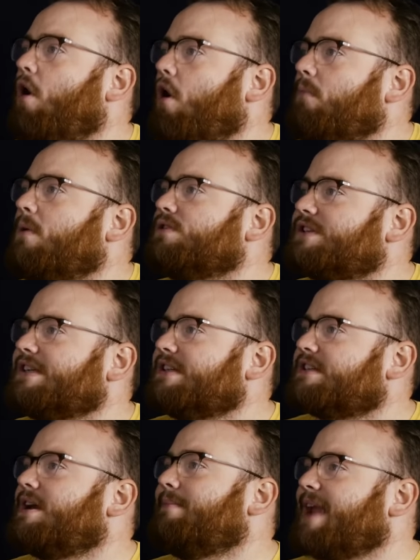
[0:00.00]
almost as
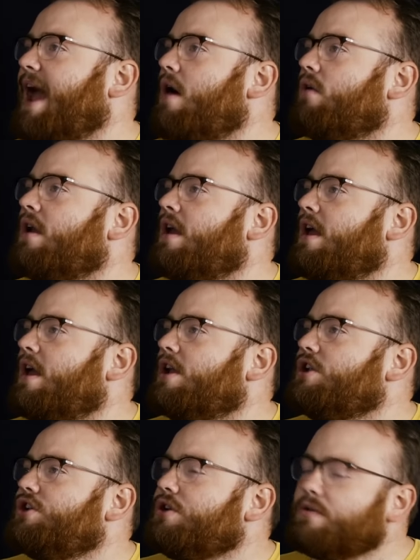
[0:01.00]
it's coming out,
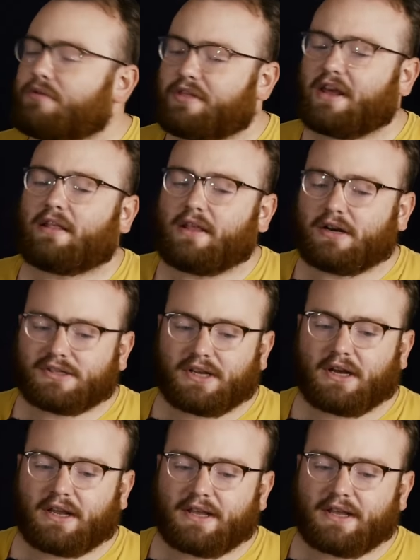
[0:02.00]
mm-hmm. do you think there's a